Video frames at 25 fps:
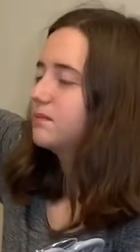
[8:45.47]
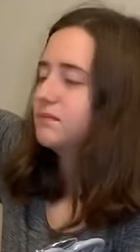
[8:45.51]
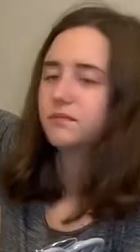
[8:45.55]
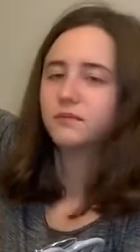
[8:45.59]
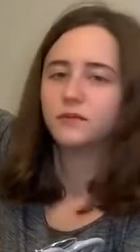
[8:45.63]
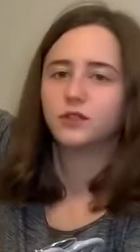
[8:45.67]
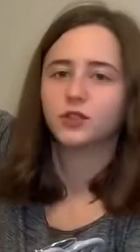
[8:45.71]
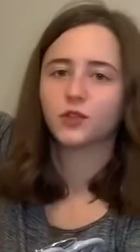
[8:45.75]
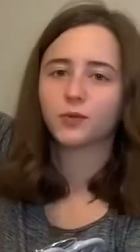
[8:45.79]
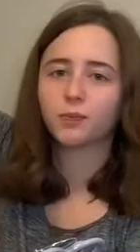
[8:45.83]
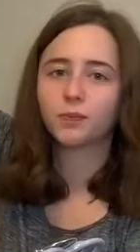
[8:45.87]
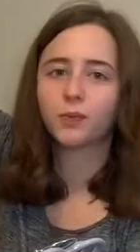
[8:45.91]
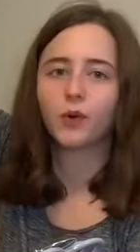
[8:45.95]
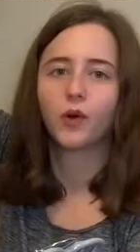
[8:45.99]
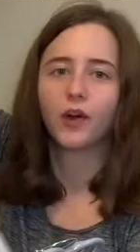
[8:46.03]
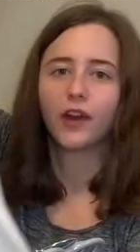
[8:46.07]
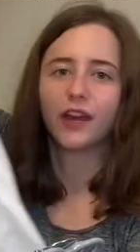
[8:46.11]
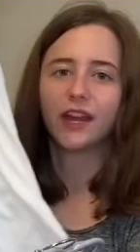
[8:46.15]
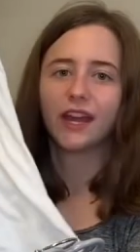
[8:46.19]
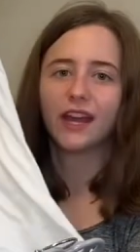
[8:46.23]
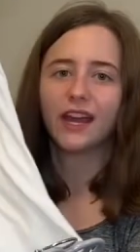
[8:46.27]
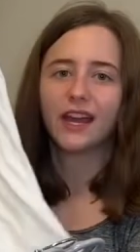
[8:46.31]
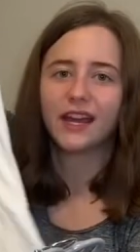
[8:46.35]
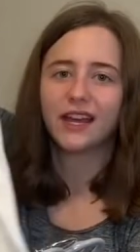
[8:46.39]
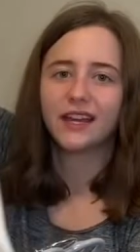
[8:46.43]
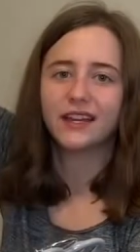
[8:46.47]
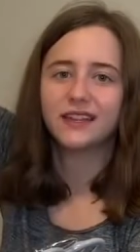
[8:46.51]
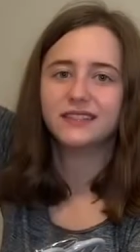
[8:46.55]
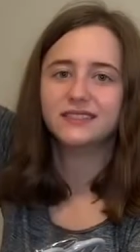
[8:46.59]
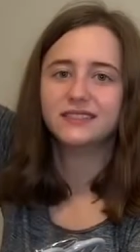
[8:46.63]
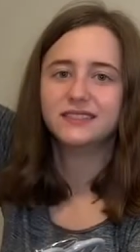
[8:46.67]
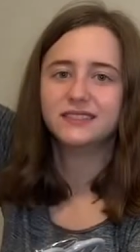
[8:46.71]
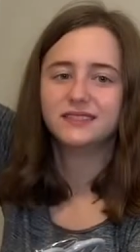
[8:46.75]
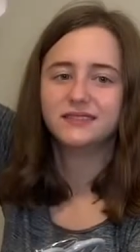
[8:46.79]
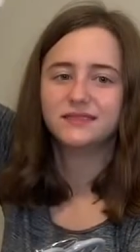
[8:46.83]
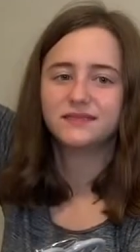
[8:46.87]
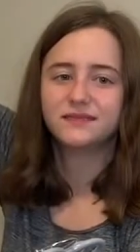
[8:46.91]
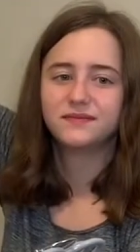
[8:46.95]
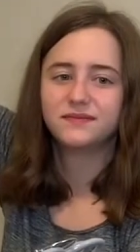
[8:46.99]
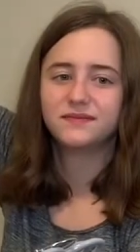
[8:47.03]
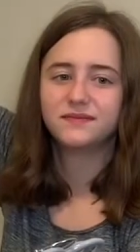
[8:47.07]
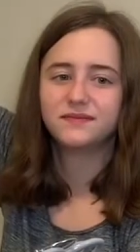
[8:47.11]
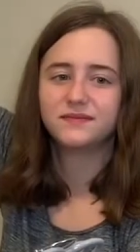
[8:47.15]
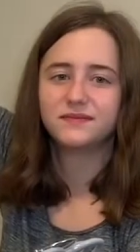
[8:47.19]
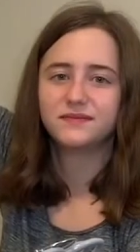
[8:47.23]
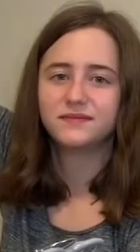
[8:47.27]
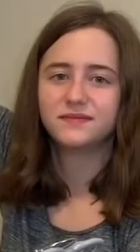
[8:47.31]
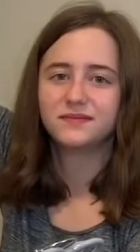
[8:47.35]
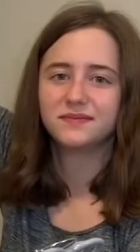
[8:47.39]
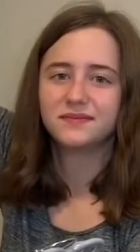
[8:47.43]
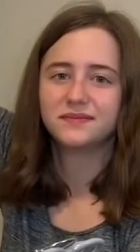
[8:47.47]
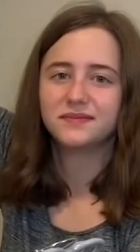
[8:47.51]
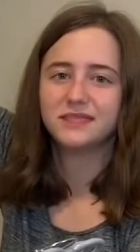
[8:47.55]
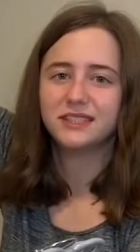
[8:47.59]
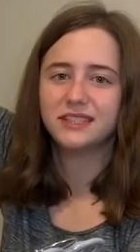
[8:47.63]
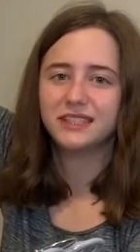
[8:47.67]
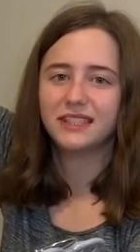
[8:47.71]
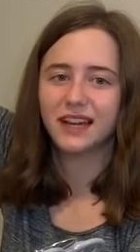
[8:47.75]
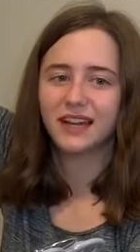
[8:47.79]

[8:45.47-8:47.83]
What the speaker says: The boy Ed, yes,